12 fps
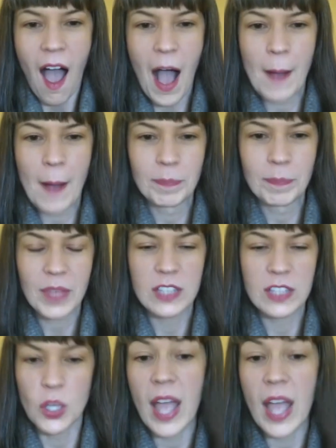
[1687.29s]
Um,
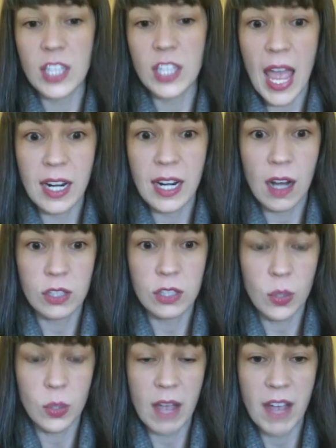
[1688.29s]
so, and, and
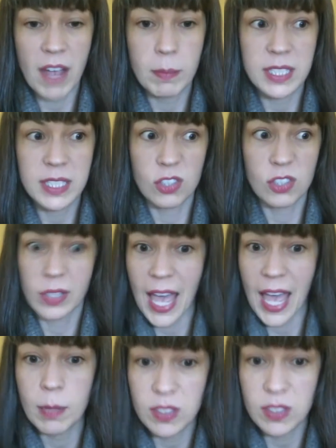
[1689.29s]
also I find medicinal
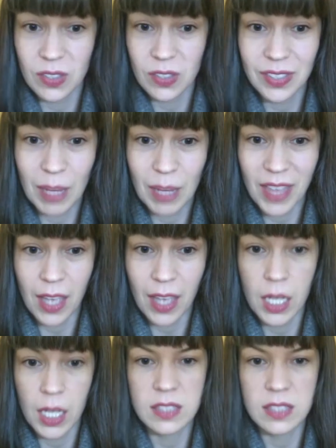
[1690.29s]
cannabis is the same thing.